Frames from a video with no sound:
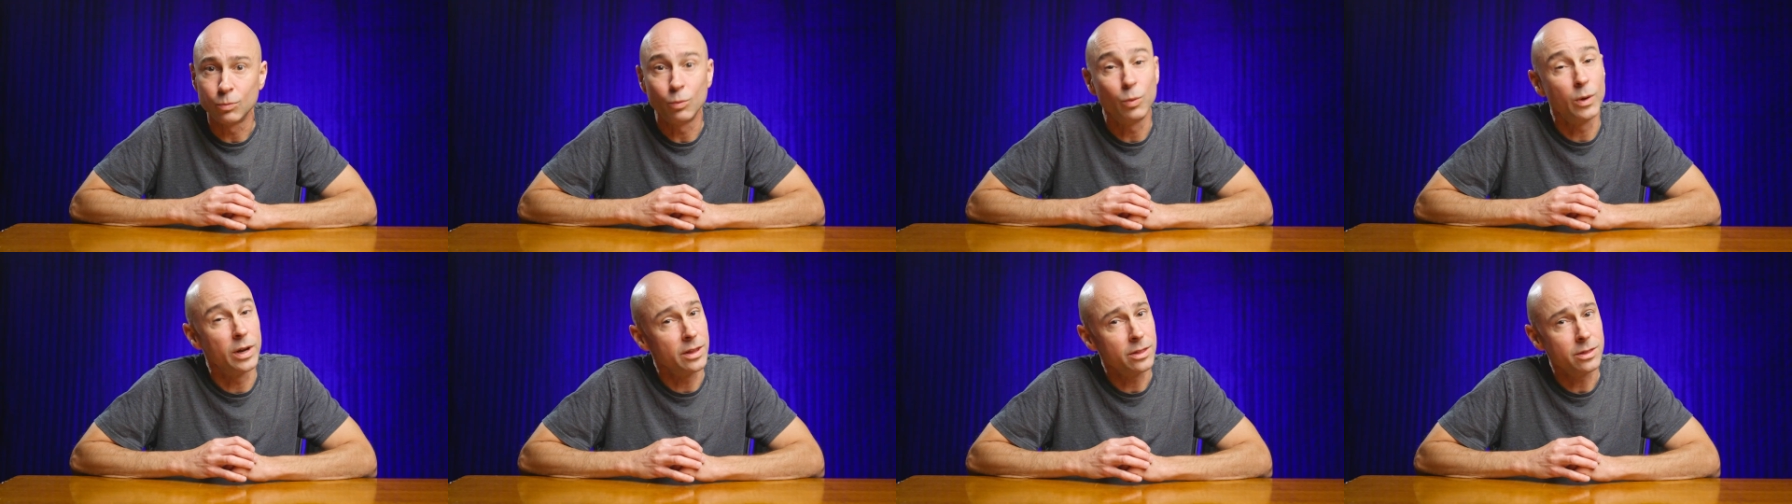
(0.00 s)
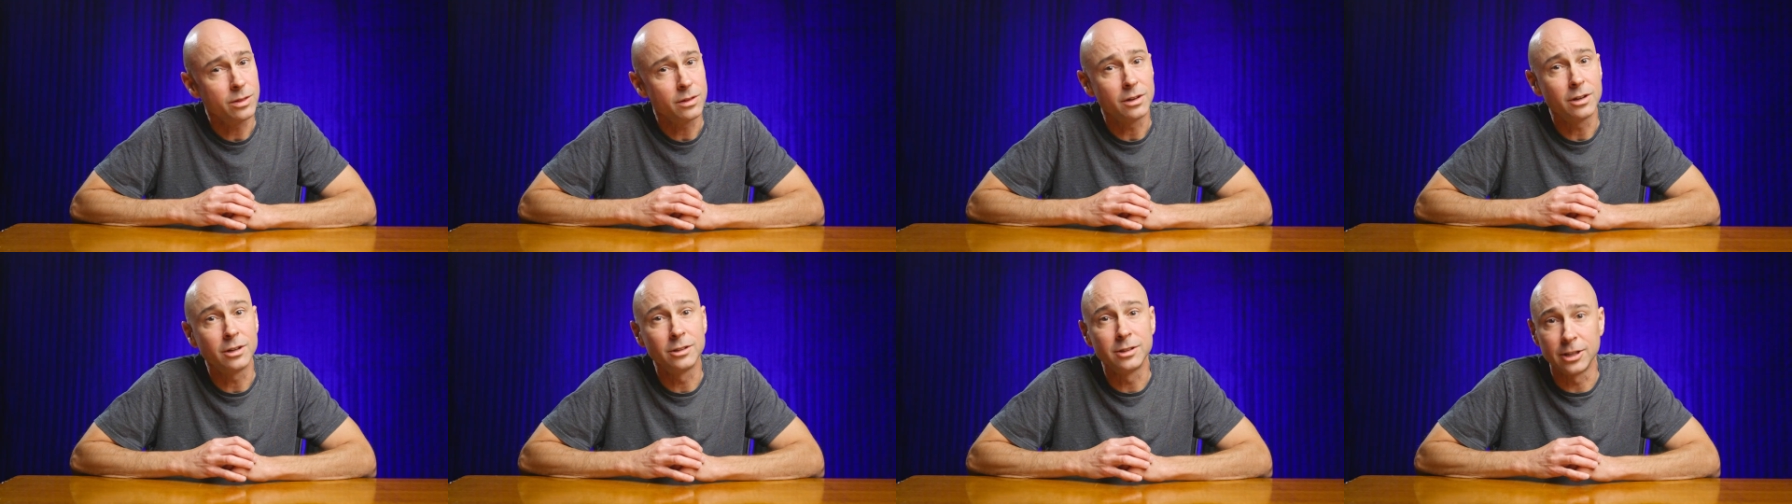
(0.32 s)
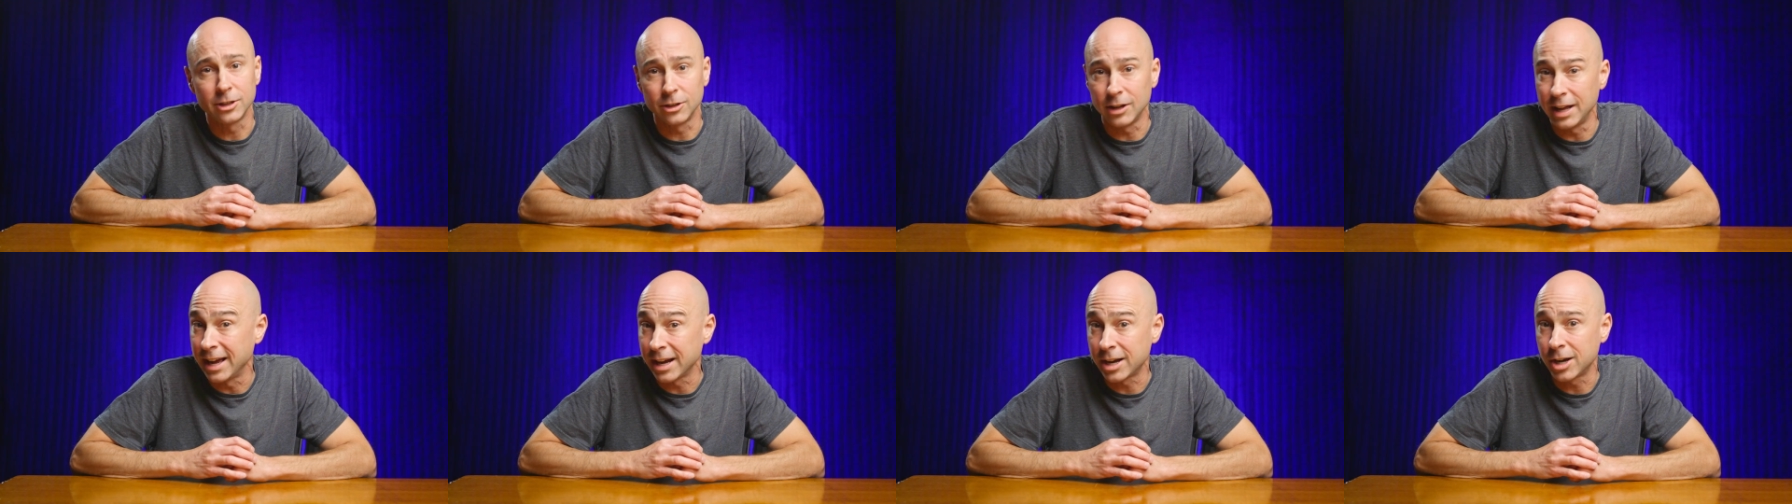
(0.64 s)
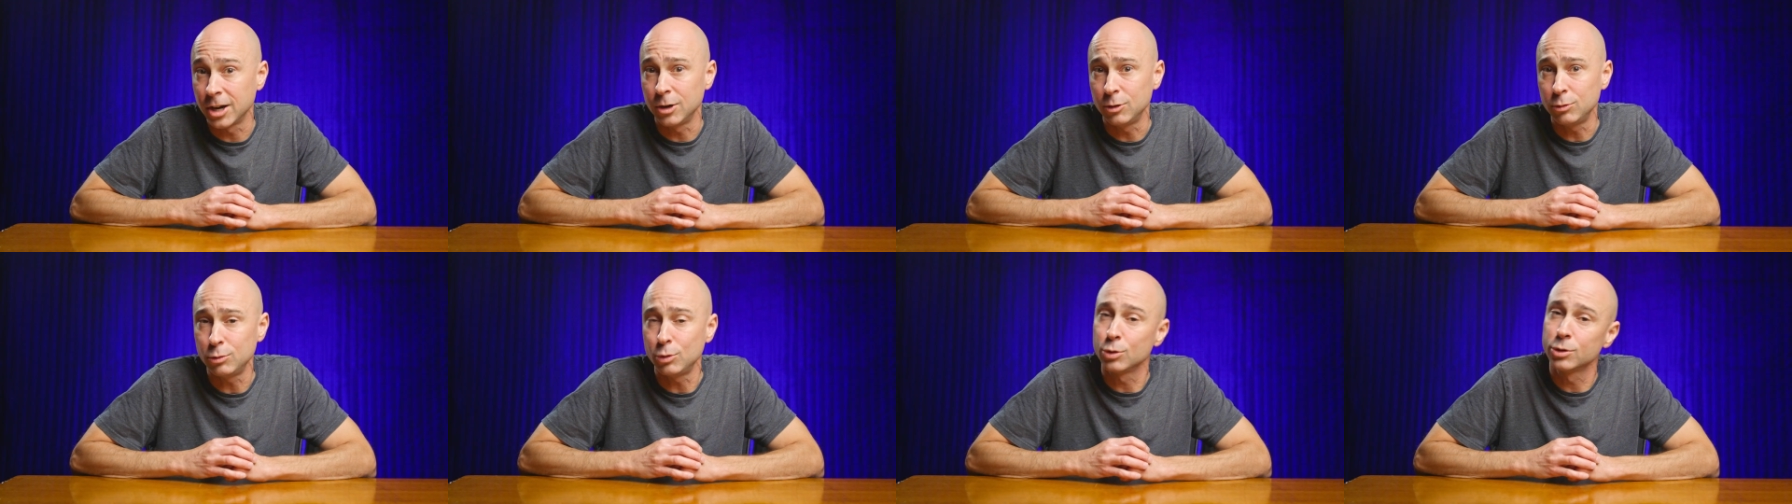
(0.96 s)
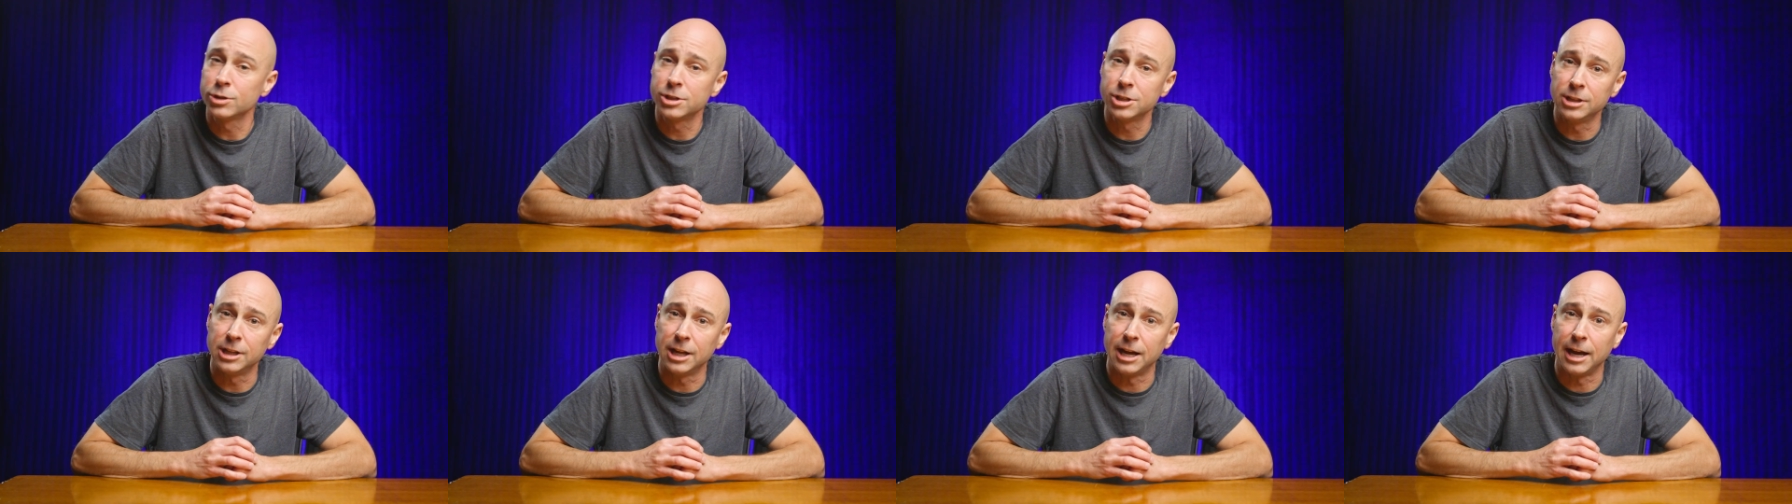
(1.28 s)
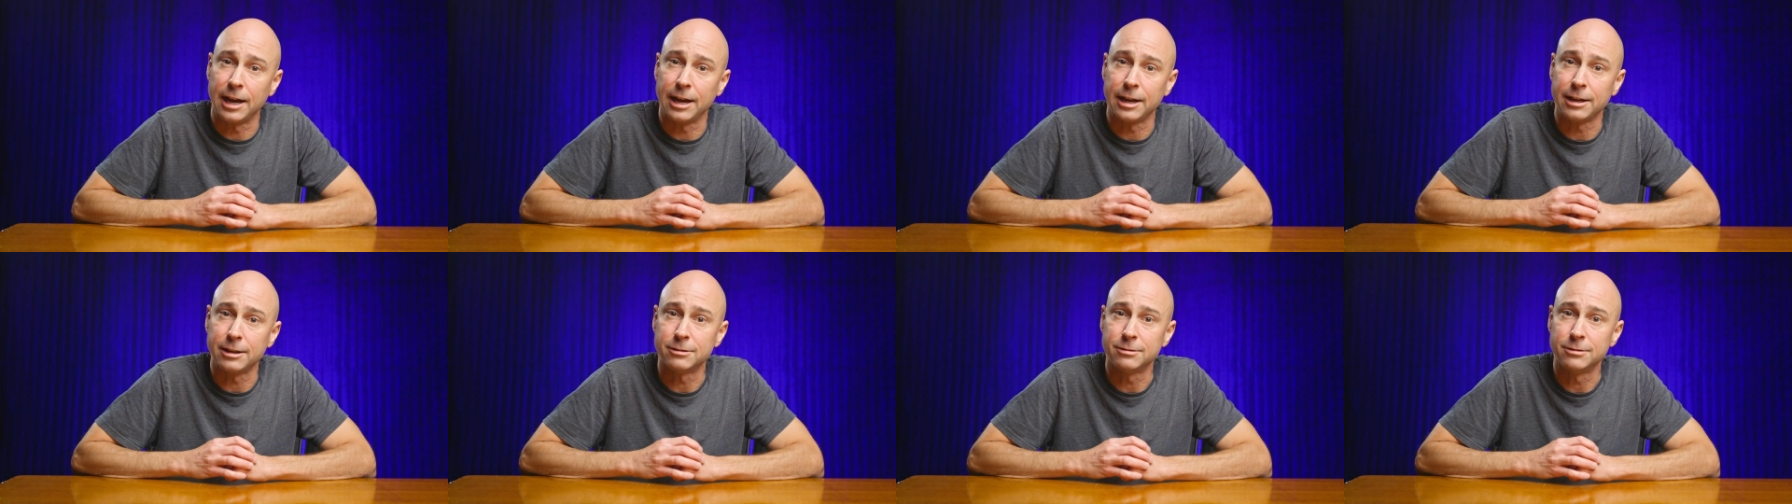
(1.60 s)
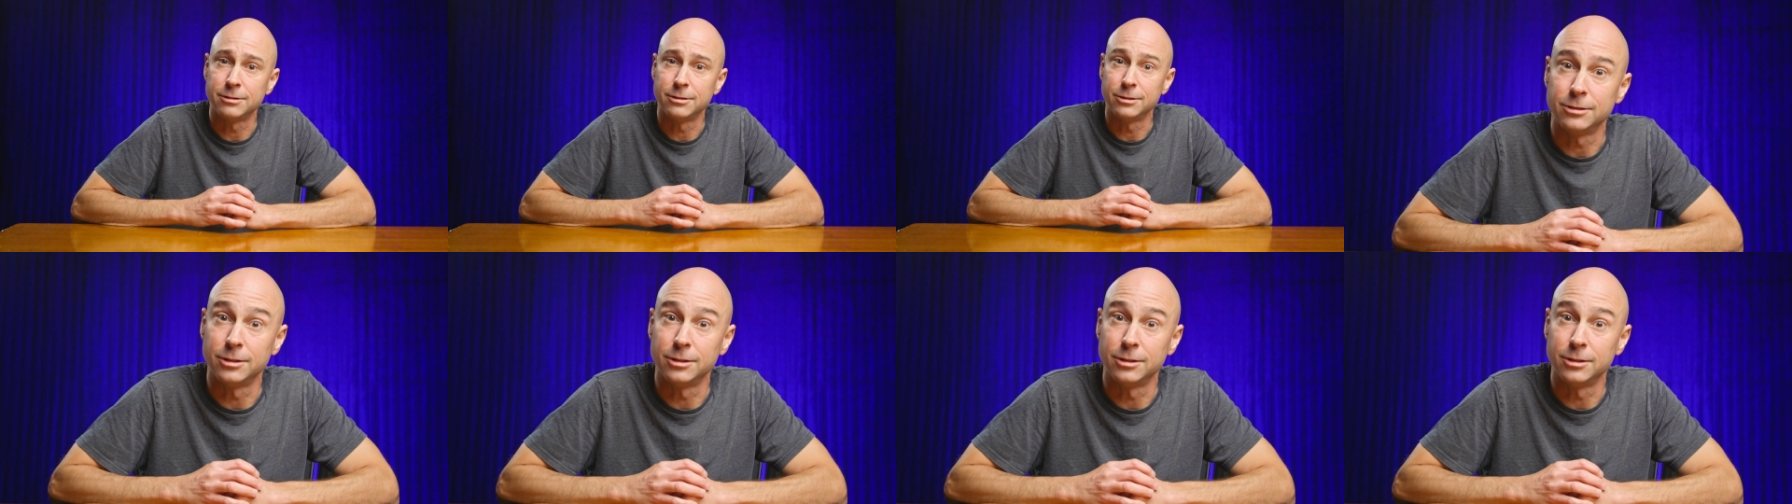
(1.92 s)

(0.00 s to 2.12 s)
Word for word: with a little echo or delay.